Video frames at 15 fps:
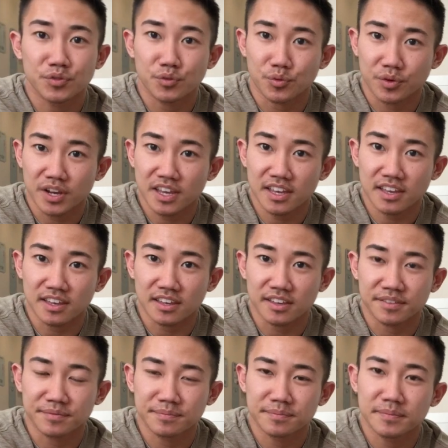
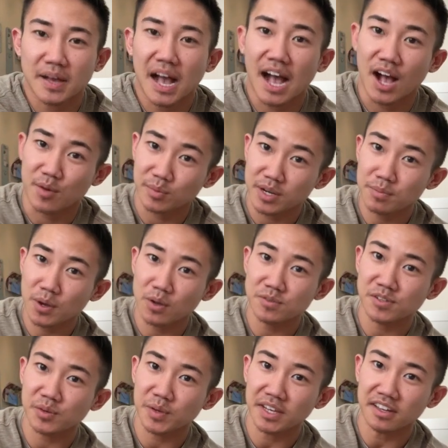three. How many
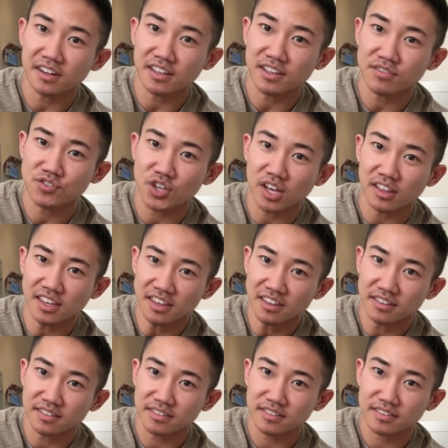bones are we gonna give Jelly?
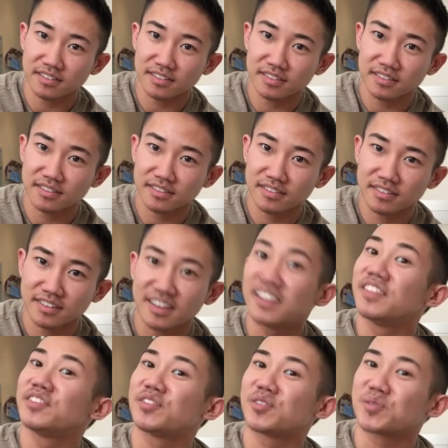
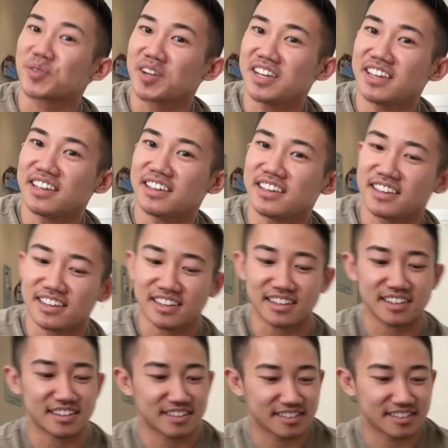Three.